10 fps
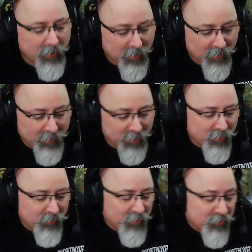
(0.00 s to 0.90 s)
got to go
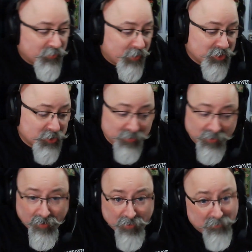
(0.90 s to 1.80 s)
the other direction,
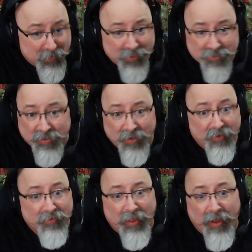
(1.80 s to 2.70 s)
I think, because
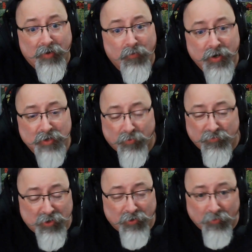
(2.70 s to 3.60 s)
I don't want to
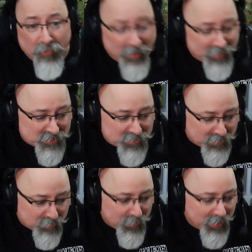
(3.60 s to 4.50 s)
reveal that. That's like
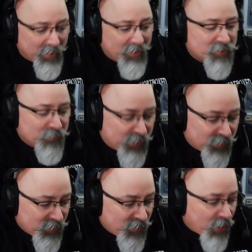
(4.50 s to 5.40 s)
the big hit to me.
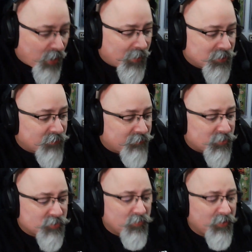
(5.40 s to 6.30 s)
All right, so
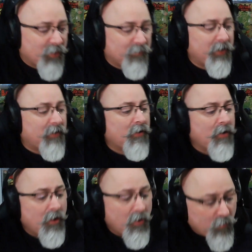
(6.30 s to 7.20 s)
first one up here,
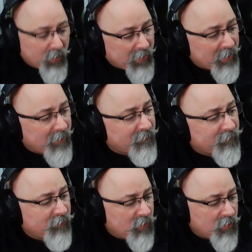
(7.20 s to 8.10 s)
we have
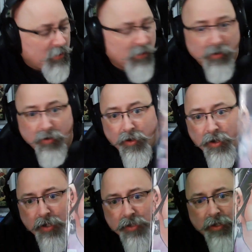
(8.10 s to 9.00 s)

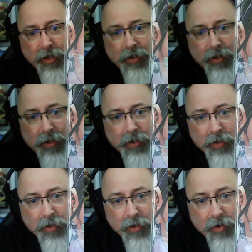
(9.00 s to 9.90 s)
Hawkeye
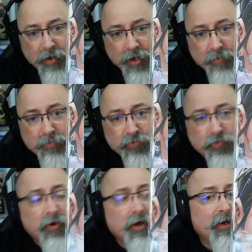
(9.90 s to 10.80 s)
number
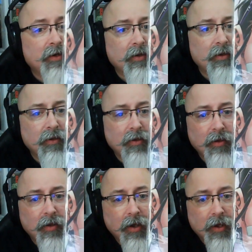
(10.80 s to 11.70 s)
one.
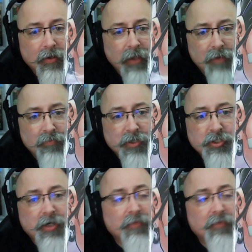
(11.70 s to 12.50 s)
Kate Bishop,